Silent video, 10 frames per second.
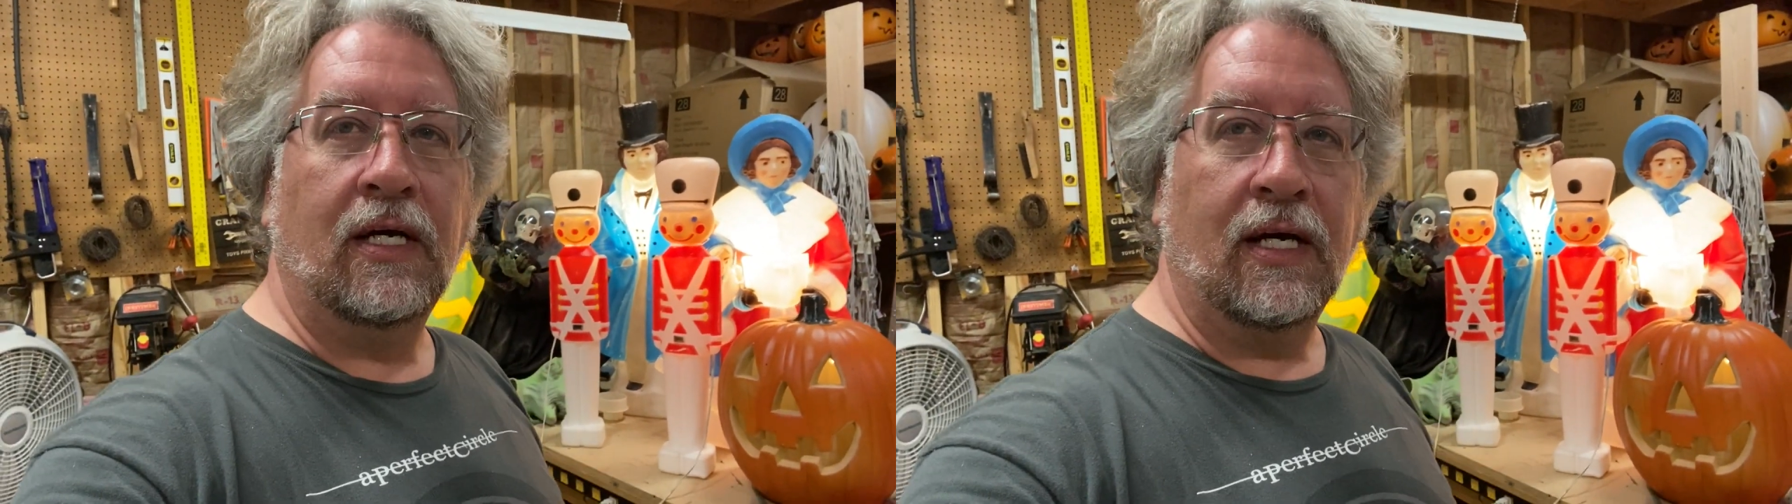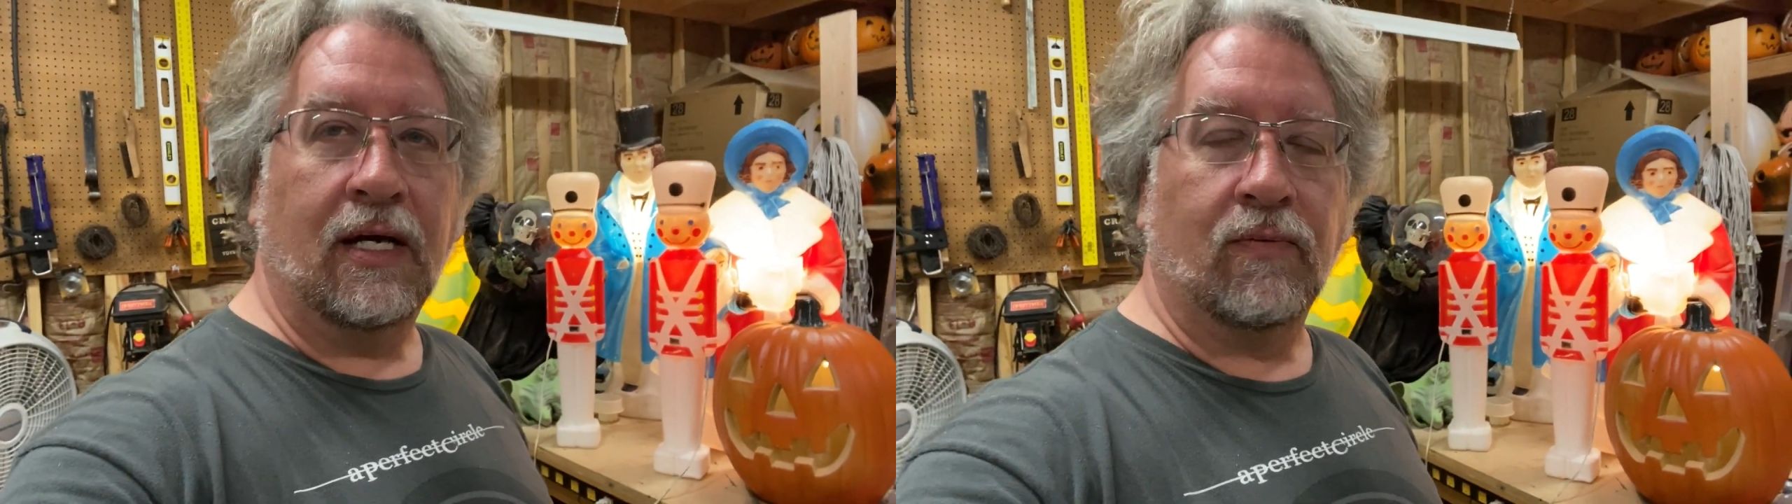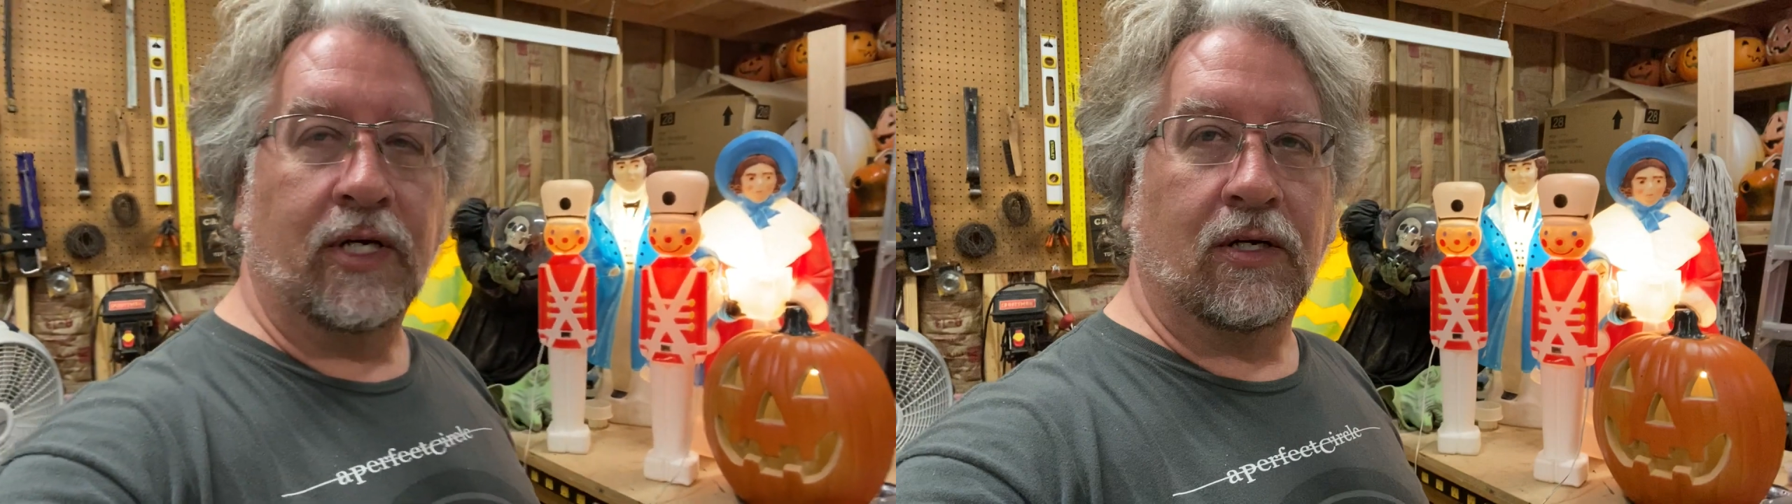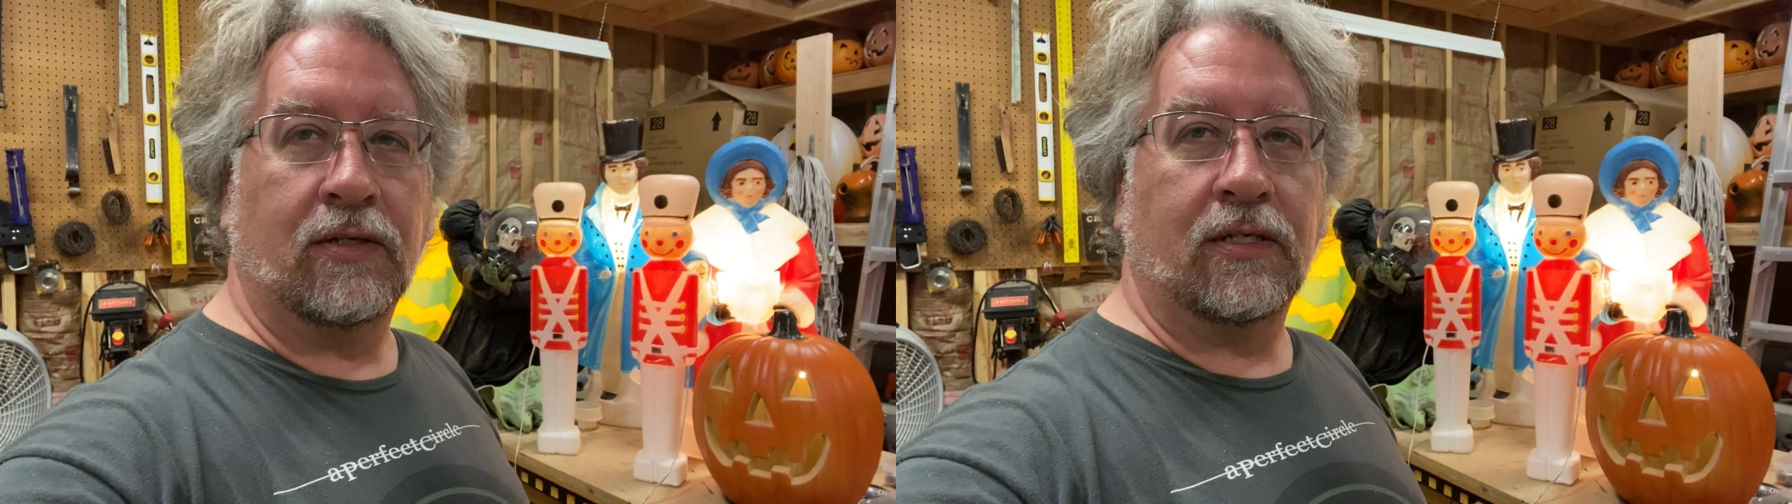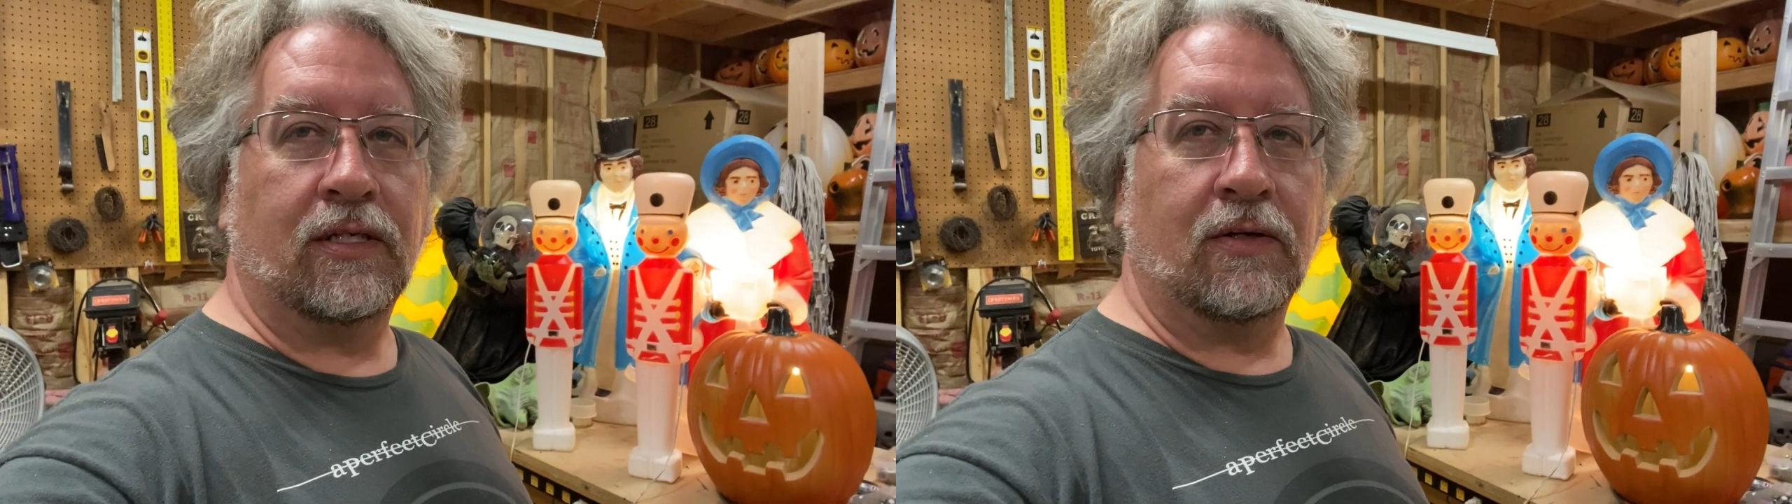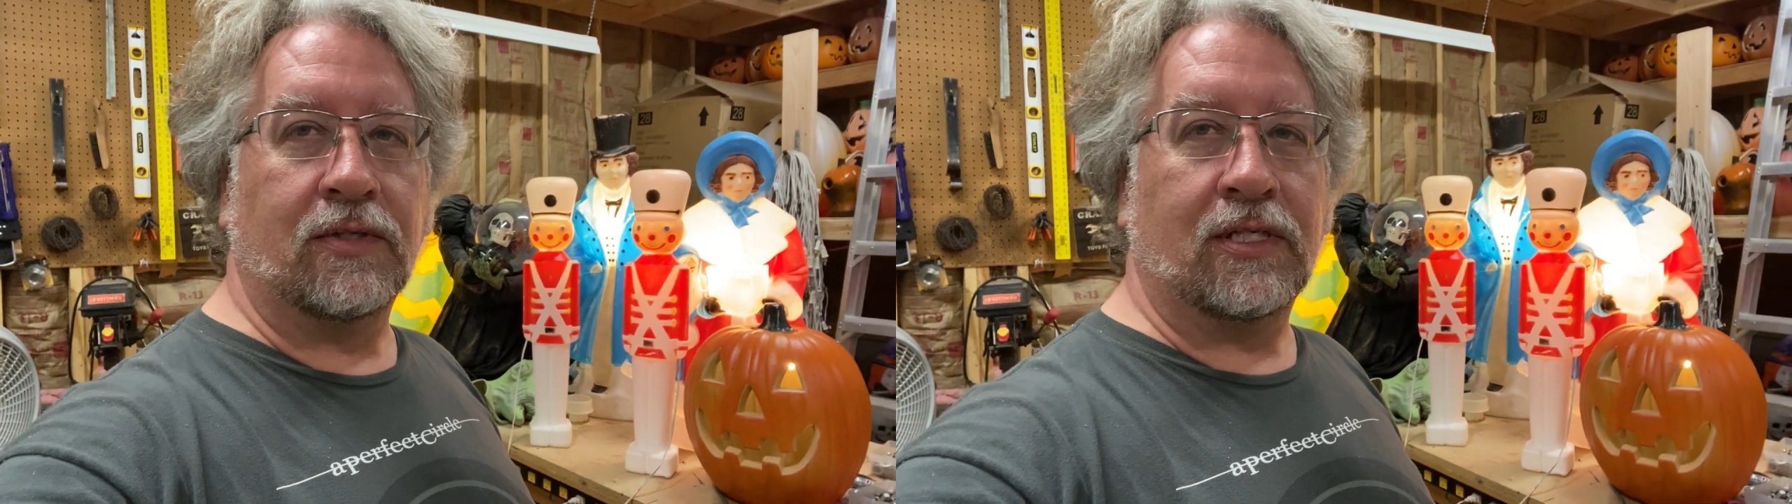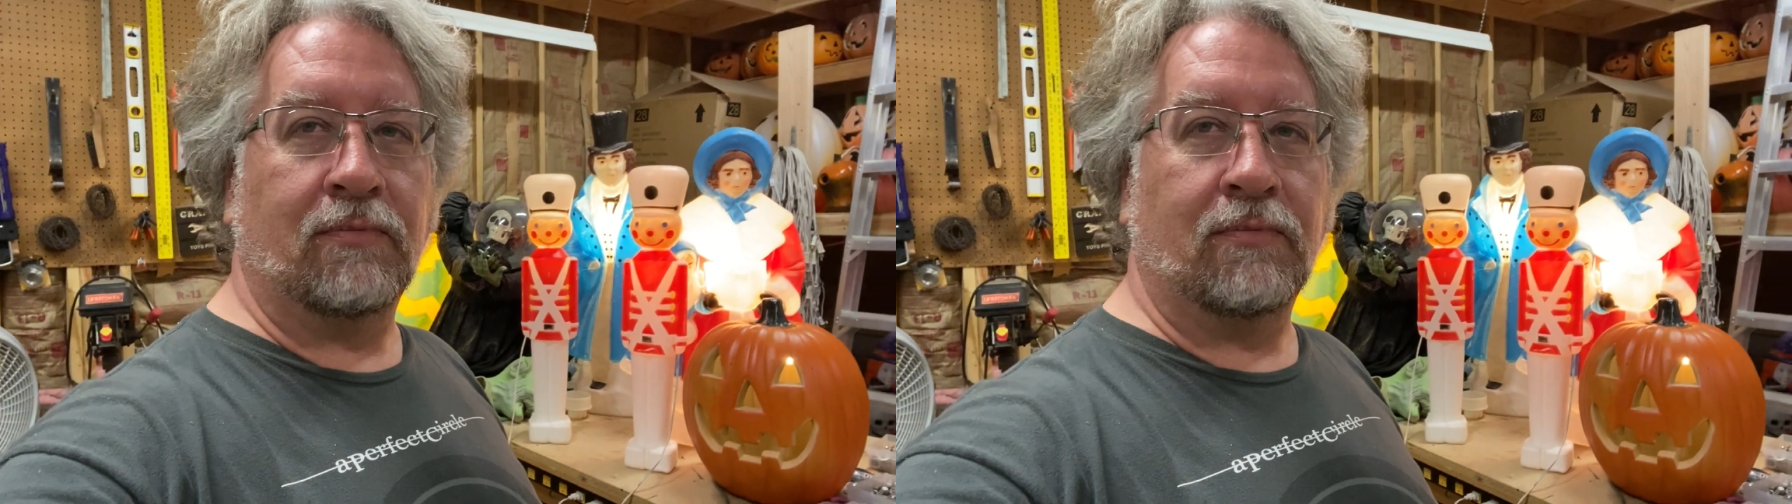And we heard that there was